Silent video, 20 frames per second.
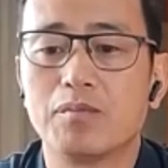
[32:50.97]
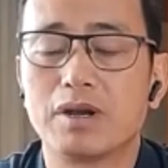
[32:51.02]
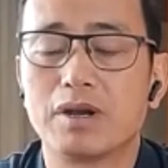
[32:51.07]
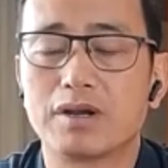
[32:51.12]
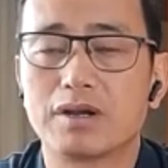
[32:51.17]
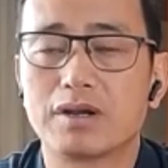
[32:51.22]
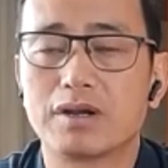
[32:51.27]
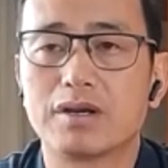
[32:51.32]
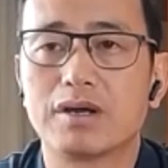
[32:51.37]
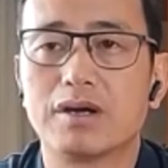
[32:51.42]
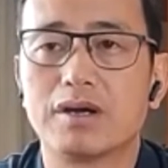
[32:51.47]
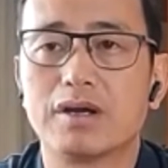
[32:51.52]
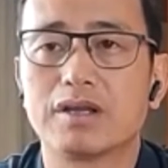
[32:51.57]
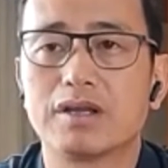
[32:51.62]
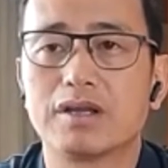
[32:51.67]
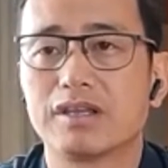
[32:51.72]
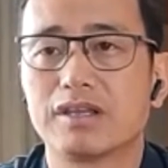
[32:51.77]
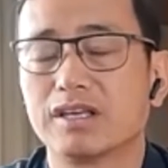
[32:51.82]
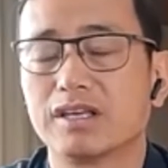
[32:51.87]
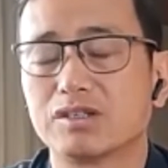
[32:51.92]
But
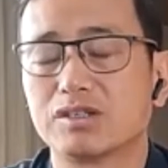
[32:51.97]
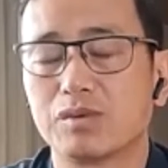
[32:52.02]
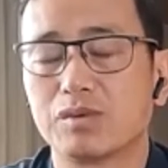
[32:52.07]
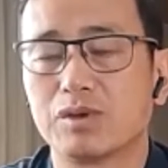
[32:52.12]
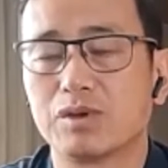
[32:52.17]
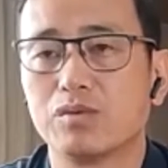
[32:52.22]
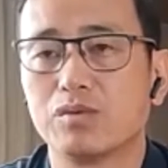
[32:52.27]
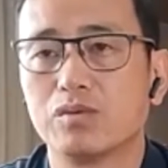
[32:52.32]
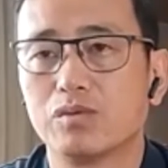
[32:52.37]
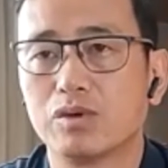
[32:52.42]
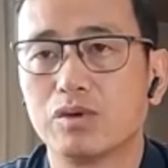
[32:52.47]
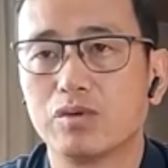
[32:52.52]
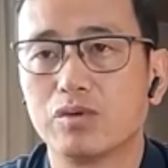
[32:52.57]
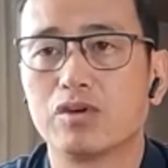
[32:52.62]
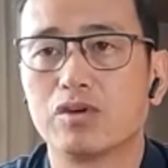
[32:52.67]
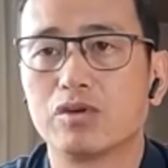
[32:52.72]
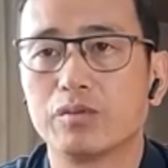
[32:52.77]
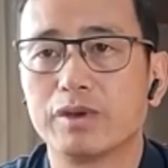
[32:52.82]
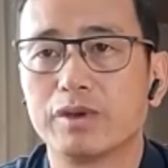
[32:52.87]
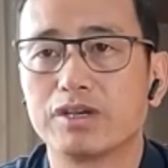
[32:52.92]
yes, we
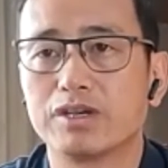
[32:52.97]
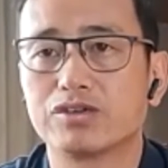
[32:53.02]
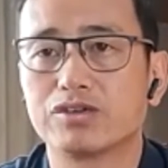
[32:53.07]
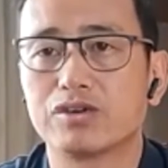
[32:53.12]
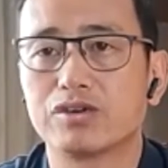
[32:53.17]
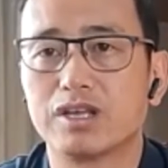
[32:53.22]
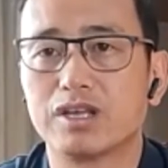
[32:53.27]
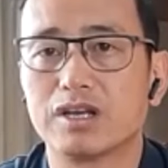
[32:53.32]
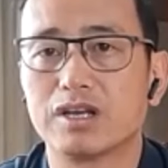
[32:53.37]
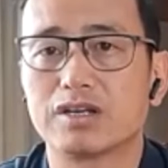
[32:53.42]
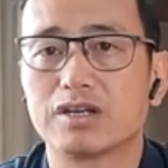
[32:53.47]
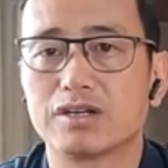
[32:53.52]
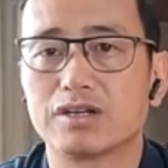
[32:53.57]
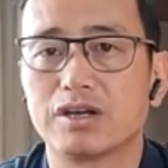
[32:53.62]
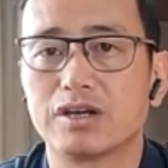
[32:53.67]
want to make sure that